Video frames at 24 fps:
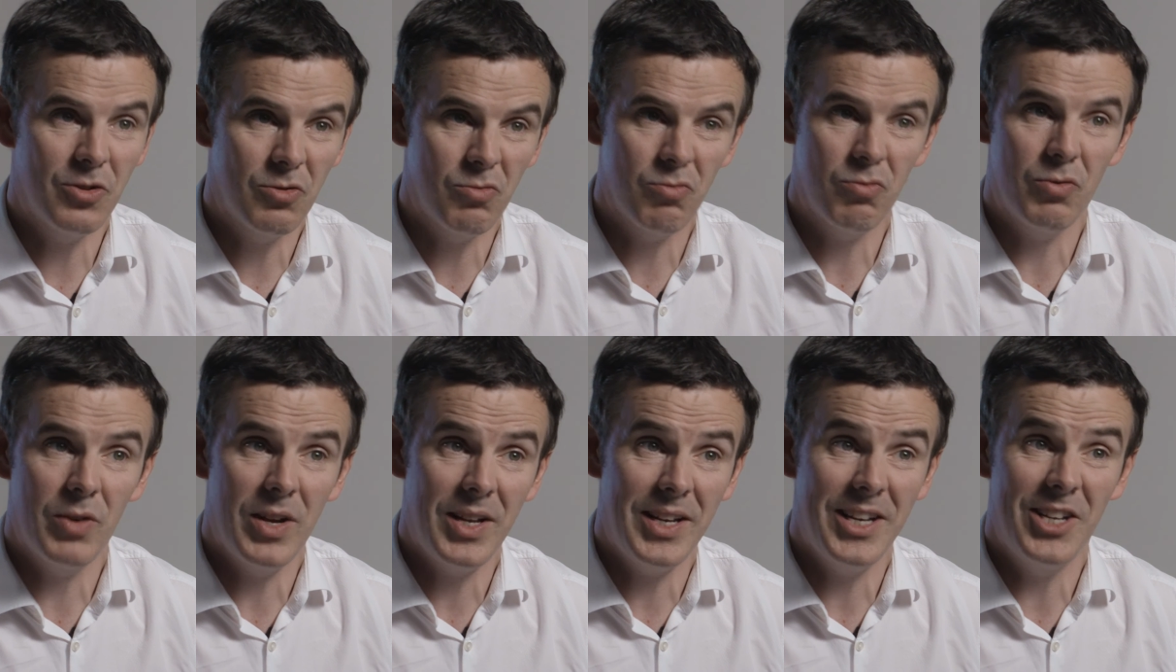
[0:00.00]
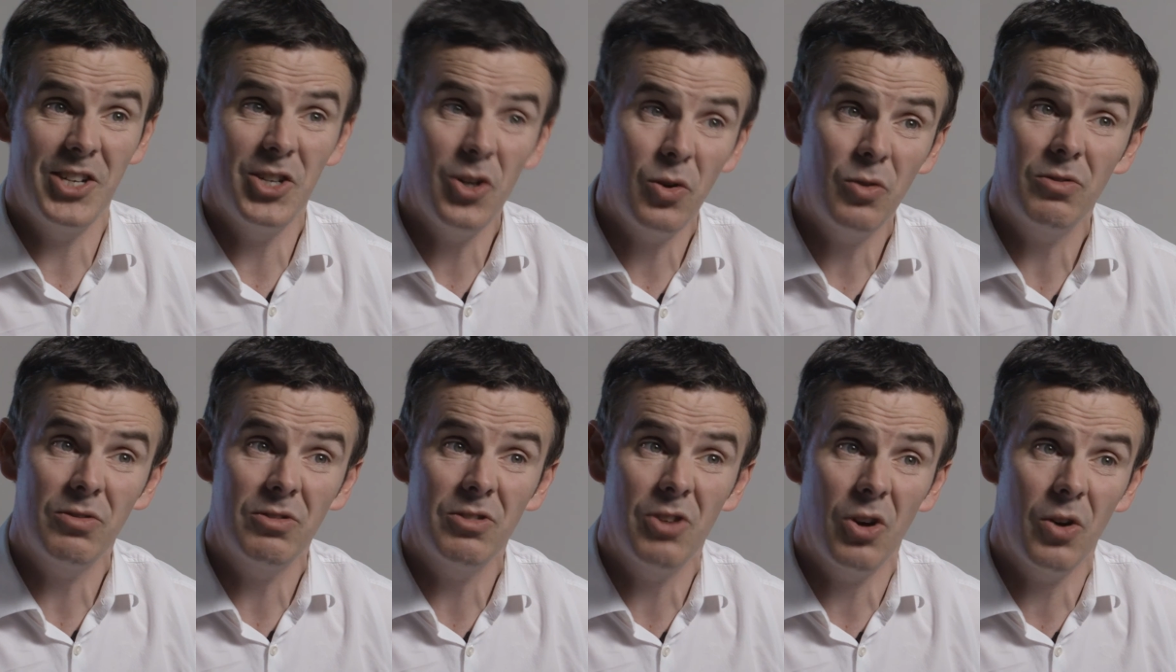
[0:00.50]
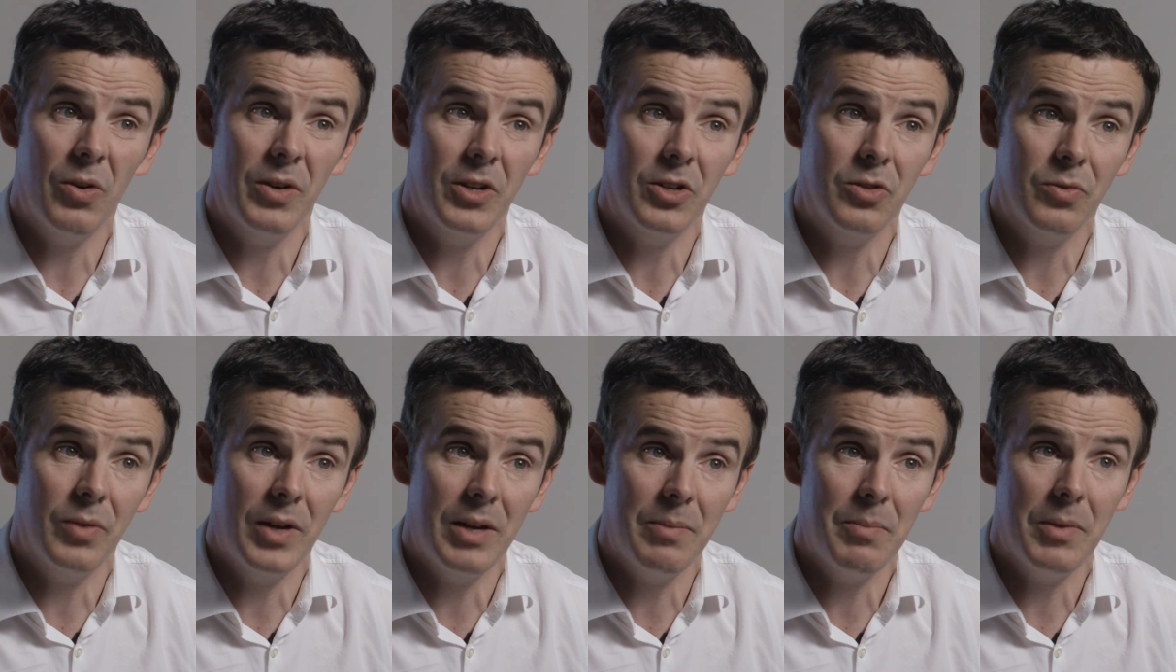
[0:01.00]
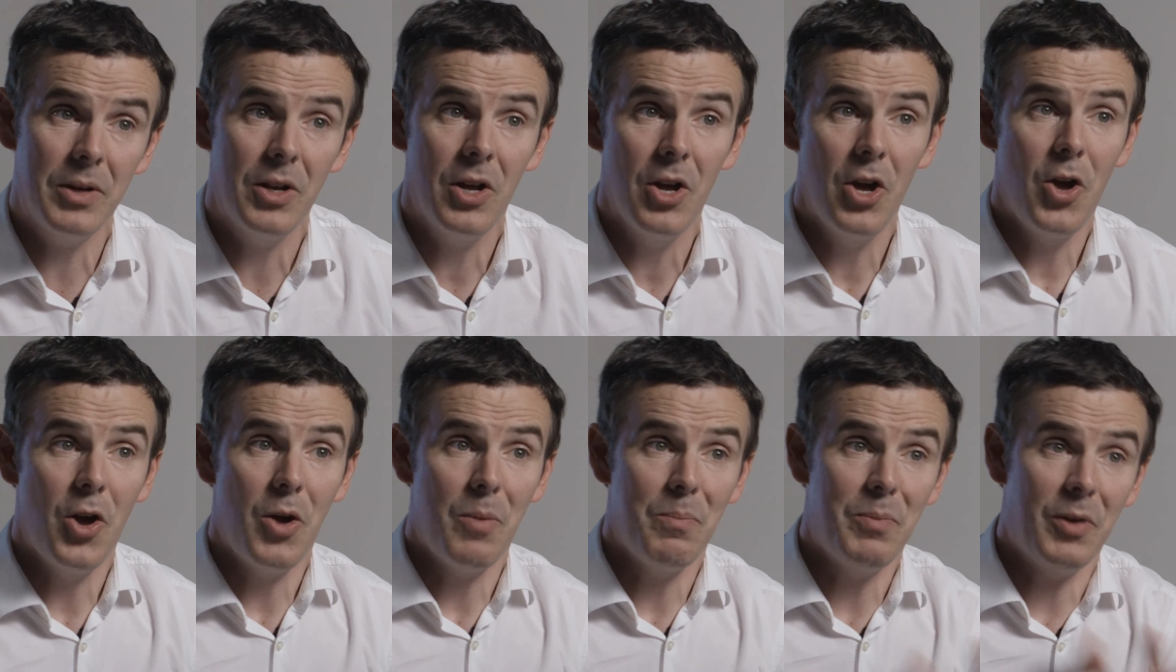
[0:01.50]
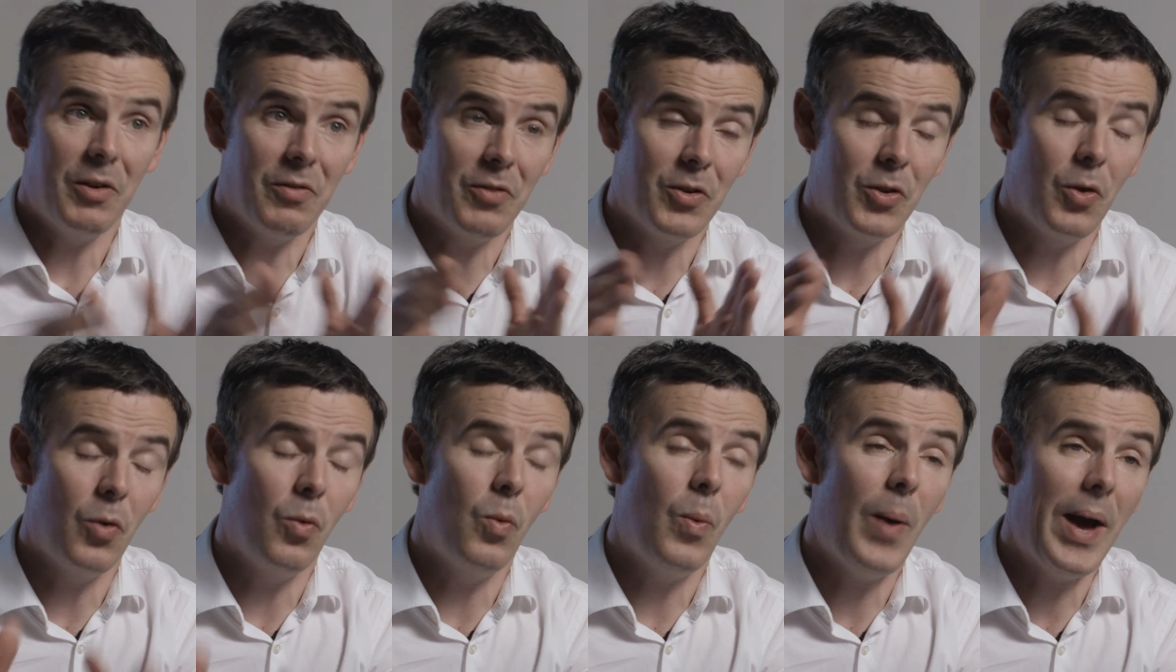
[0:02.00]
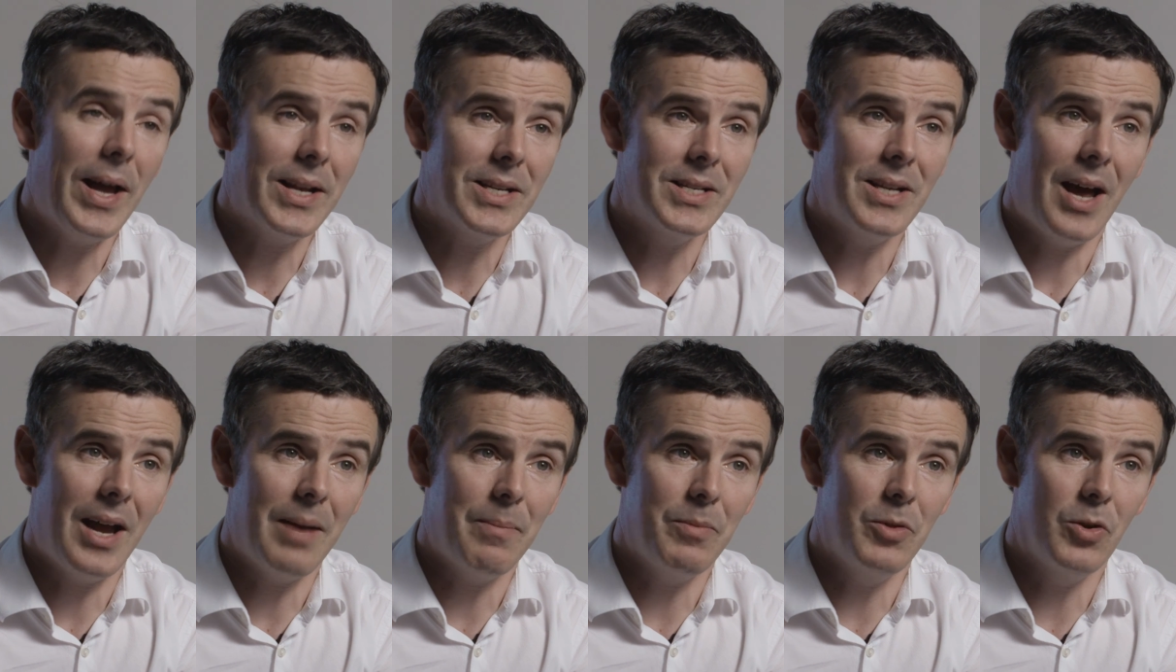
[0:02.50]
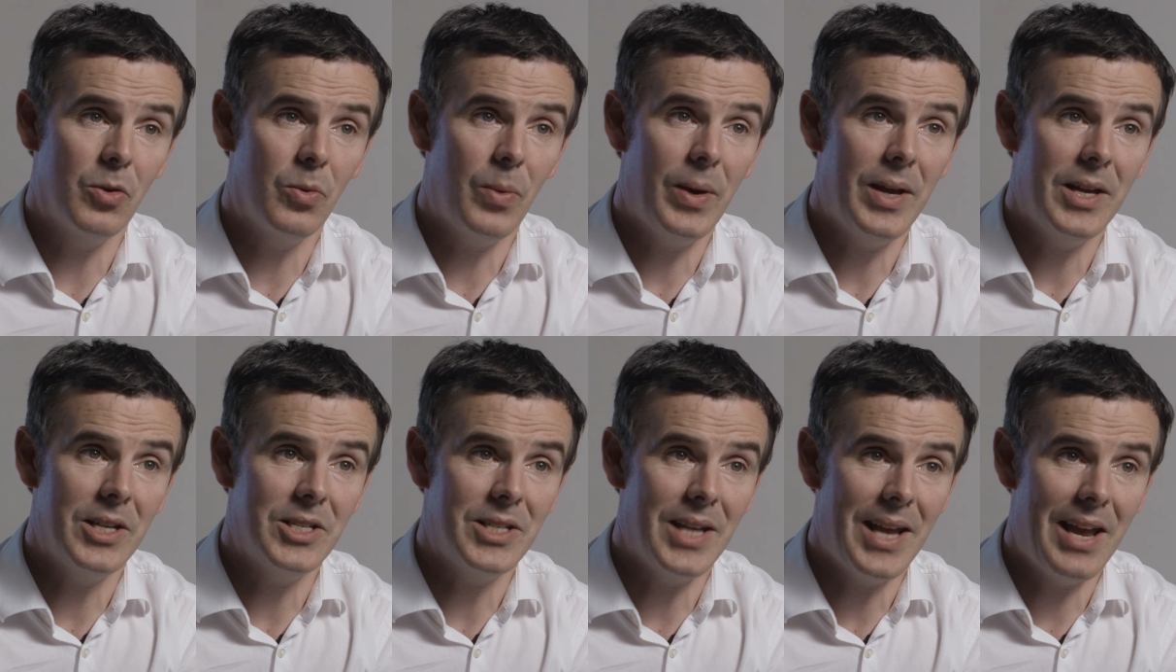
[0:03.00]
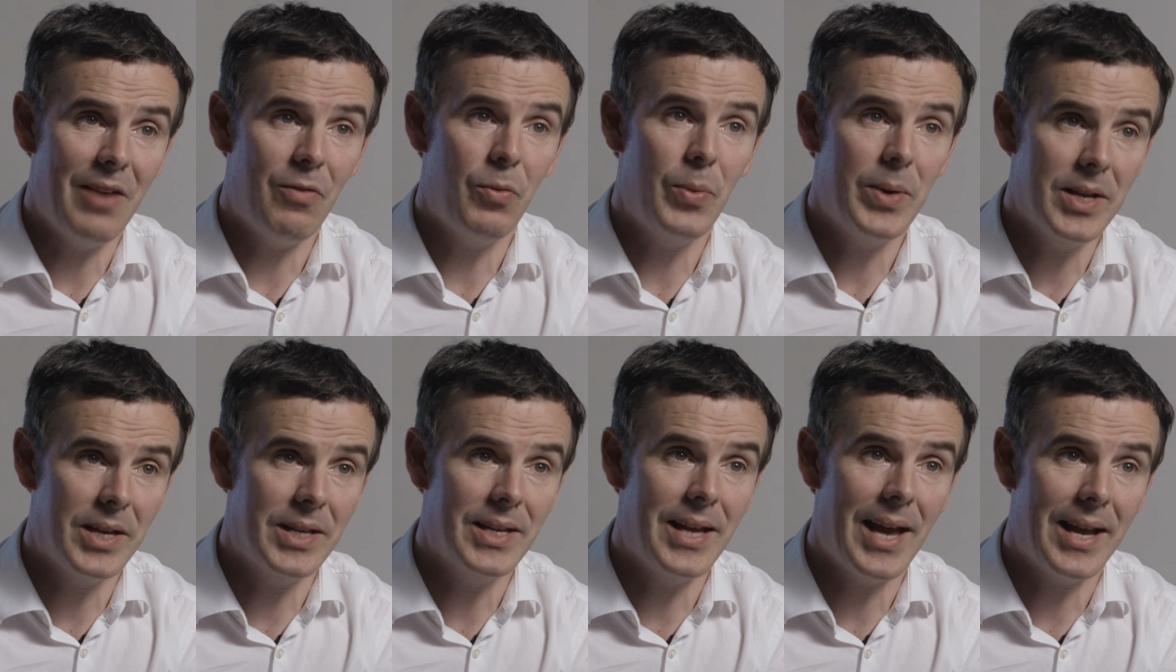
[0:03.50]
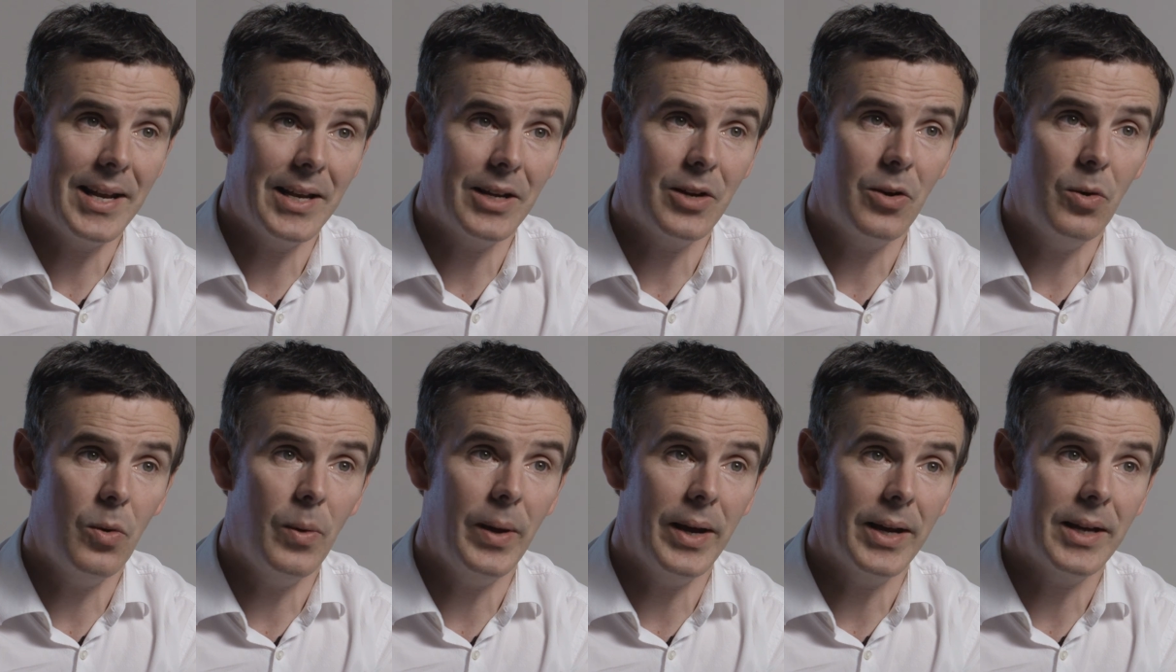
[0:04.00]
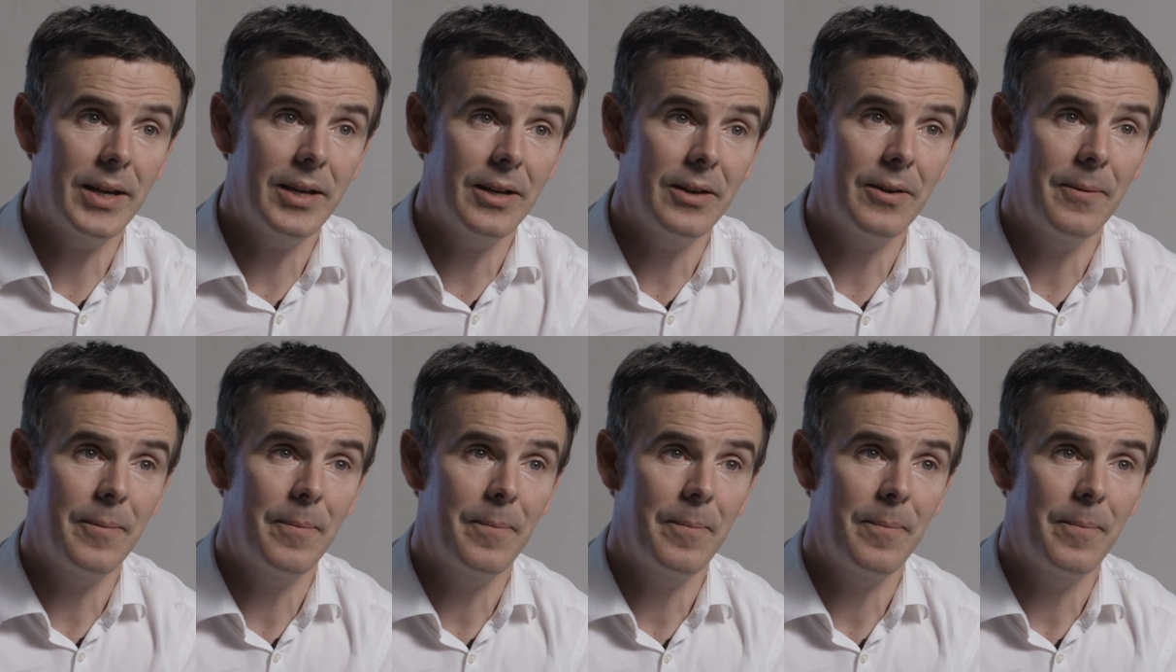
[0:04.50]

there's really no current treatment. But for the wet type, there is, if we can get it quick.